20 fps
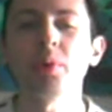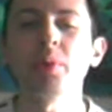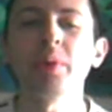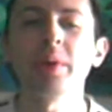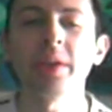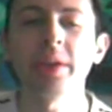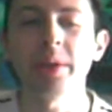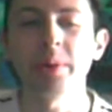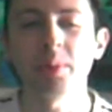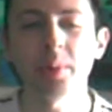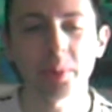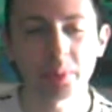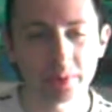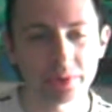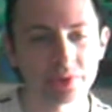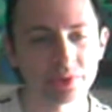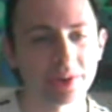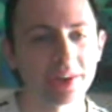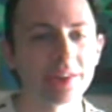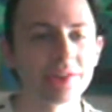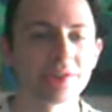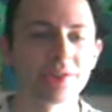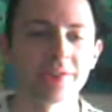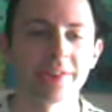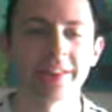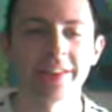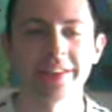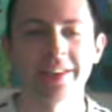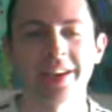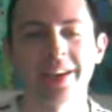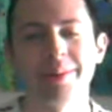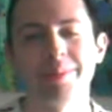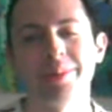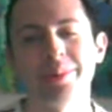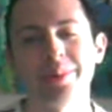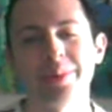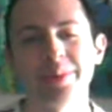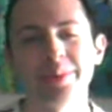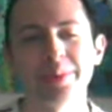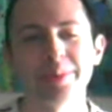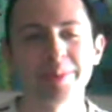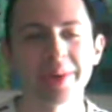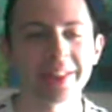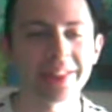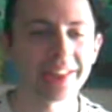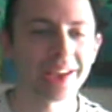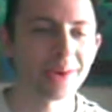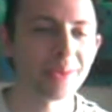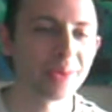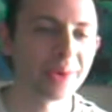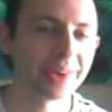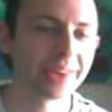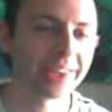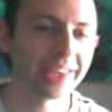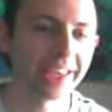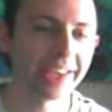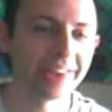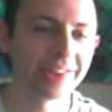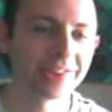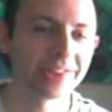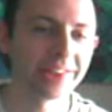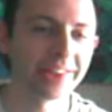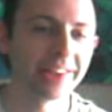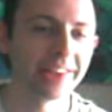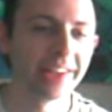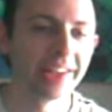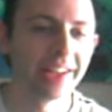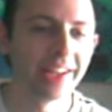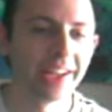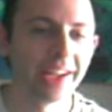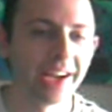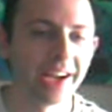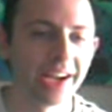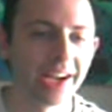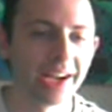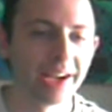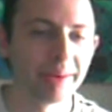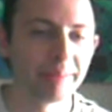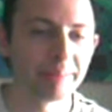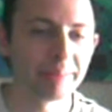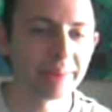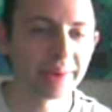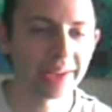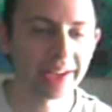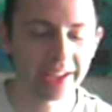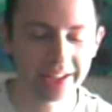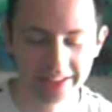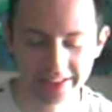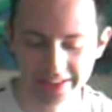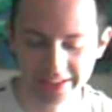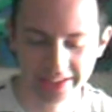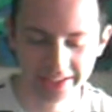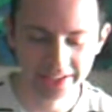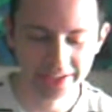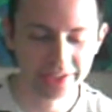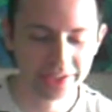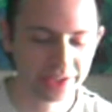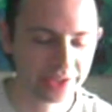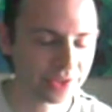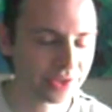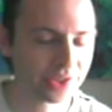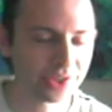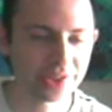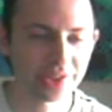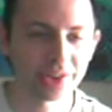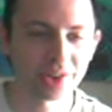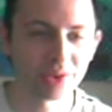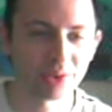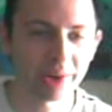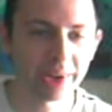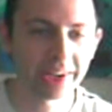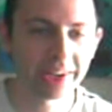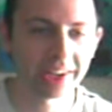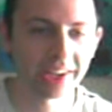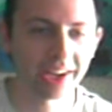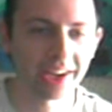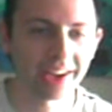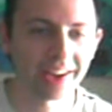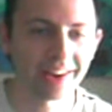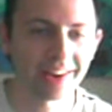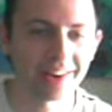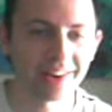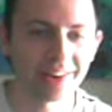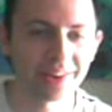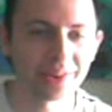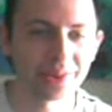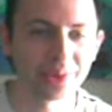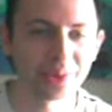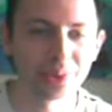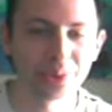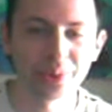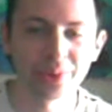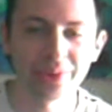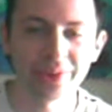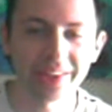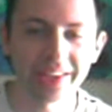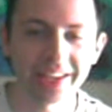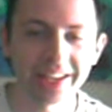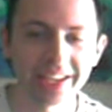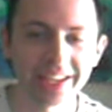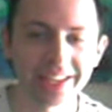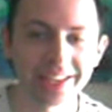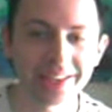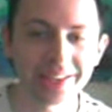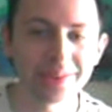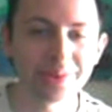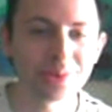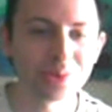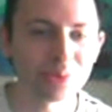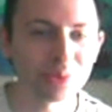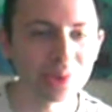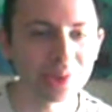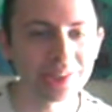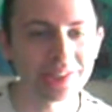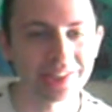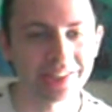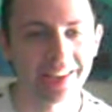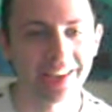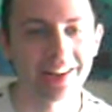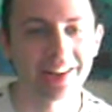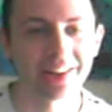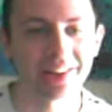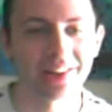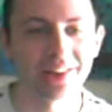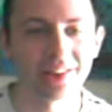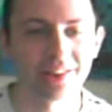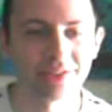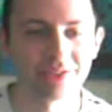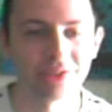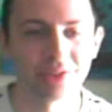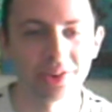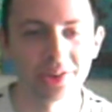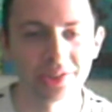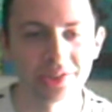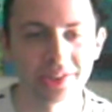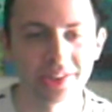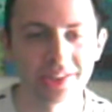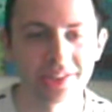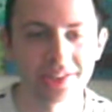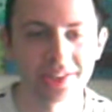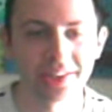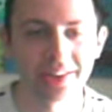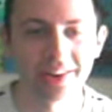were strangers at the time, but we met that one occasion. But he's just a great guy, a heart of gold, and he was really Santa Claus for us this year.